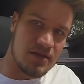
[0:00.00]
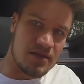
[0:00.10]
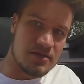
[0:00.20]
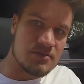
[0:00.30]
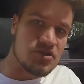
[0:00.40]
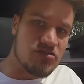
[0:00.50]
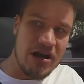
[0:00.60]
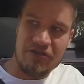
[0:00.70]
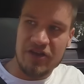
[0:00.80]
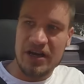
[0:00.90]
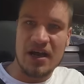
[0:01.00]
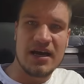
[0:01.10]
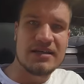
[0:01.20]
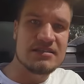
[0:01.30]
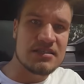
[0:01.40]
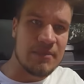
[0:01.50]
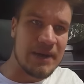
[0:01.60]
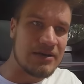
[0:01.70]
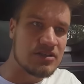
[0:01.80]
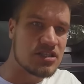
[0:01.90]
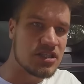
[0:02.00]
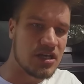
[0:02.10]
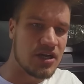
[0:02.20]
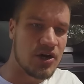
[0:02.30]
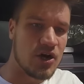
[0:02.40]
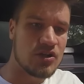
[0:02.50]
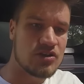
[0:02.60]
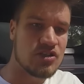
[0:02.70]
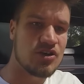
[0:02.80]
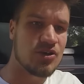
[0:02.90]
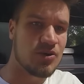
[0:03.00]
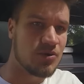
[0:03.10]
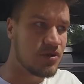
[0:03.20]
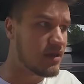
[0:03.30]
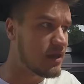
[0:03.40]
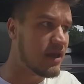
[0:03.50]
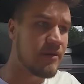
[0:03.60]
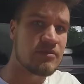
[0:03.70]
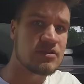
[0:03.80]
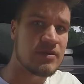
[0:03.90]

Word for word: at some traffic lights, about to turn onto the M